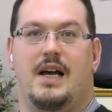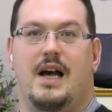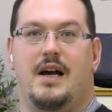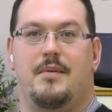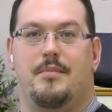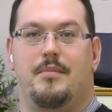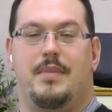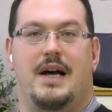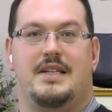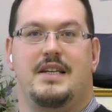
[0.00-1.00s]
um,
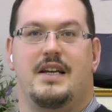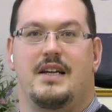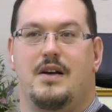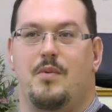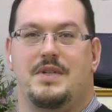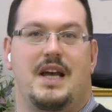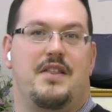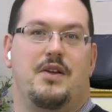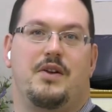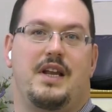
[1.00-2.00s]
but almost
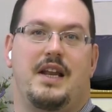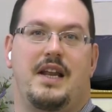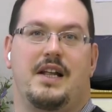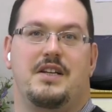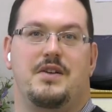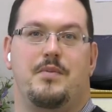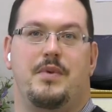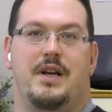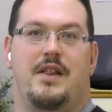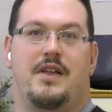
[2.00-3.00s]
anything you looked at in English, would
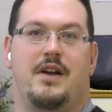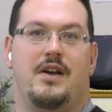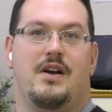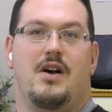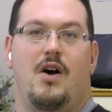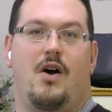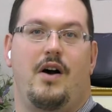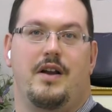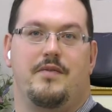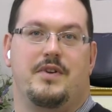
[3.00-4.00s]
be nothing
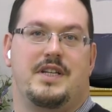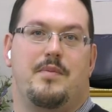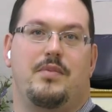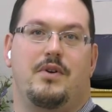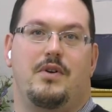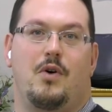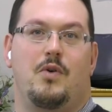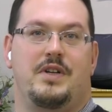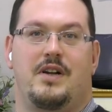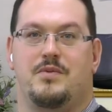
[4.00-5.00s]
on, for example,
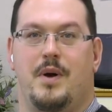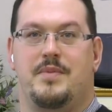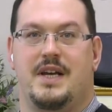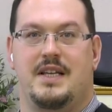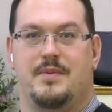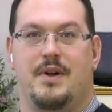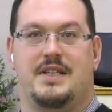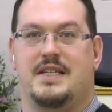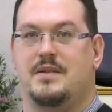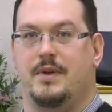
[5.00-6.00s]
hotels' websites about
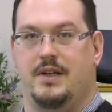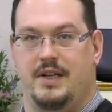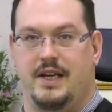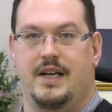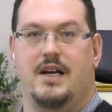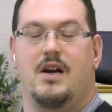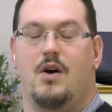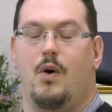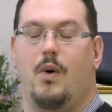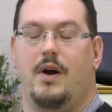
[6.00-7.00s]
accessibility
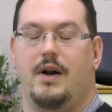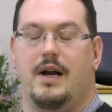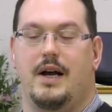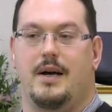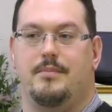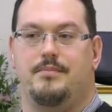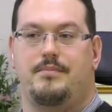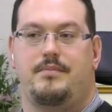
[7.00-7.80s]
or um,